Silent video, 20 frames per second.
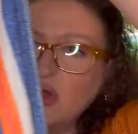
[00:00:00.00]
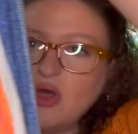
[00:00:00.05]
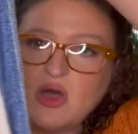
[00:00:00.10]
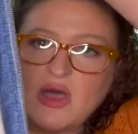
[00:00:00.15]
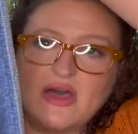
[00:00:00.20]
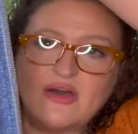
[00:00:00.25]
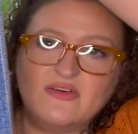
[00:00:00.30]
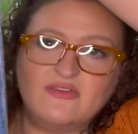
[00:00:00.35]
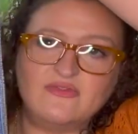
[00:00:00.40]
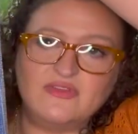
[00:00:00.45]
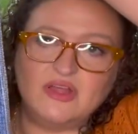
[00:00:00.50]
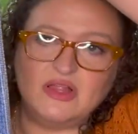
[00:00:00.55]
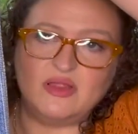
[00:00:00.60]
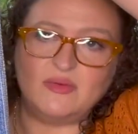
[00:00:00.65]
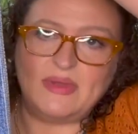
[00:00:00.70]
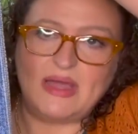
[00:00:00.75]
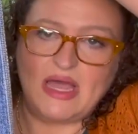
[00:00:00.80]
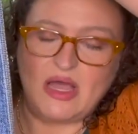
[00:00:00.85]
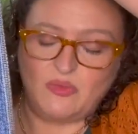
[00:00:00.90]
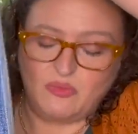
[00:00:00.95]
know how I feel
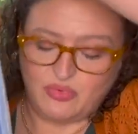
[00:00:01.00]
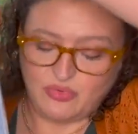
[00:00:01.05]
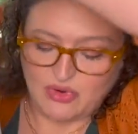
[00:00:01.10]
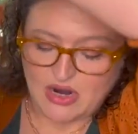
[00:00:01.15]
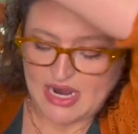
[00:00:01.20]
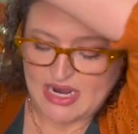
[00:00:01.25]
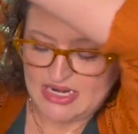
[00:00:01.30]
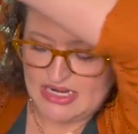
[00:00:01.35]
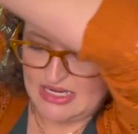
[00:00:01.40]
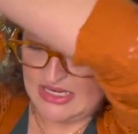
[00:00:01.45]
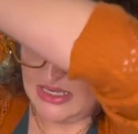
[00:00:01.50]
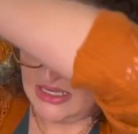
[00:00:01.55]
about how bright it